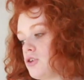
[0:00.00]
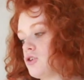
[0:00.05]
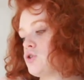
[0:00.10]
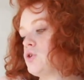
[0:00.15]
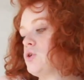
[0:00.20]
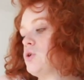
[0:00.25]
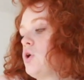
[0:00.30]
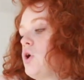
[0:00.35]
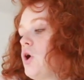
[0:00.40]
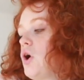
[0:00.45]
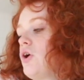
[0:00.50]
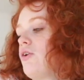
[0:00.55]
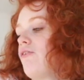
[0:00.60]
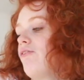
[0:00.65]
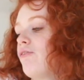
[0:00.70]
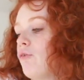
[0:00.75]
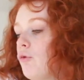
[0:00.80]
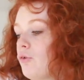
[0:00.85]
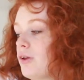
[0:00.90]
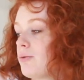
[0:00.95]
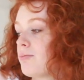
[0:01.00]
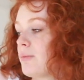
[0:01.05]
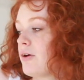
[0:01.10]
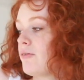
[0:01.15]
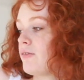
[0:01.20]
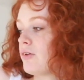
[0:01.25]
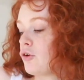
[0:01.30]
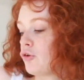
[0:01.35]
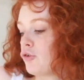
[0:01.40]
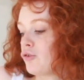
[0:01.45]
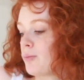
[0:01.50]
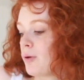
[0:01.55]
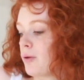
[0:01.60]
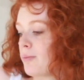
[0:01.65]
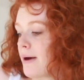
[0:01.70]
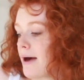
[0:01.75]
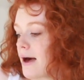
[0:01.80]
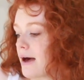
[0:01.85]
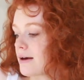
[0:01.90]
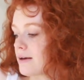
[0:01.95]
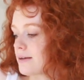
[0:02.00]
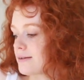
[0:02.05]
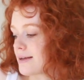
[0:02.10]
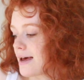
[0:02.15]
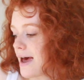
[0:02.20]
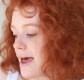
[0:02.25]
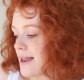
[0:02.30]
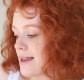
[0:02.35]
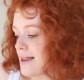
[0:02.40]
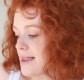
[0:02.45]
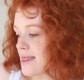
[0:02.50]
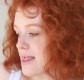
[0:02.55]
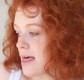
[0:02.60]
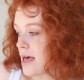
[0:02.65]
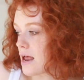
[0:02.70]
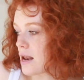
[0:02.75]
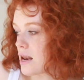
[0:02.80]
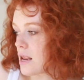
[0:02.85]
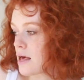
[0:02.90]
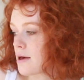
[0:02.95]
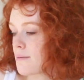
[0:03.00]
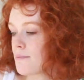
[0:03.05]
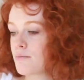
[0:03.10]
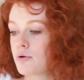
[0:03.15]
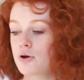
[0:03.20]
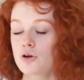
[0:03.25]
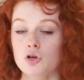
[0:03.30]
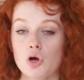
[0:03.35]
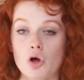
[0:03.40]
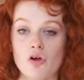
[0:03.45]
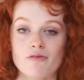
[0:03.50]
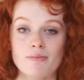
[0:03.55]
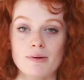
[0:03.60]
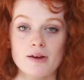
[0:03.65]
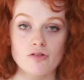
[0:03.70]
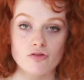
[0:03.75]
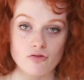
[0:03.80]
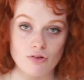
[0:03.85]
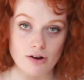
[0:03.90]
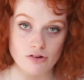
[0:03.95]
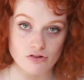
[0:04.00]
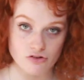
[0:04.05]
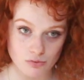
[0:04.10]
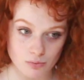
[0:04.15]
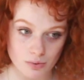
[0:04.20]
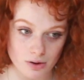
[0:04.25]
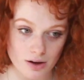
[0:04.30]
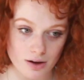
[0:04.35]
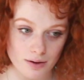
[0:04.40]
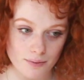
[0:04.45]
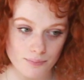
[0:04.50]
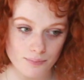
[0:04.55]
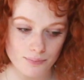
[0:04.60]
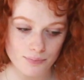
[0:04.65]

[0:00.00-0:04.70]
to fold up my reusable bags and then put all of my trash away.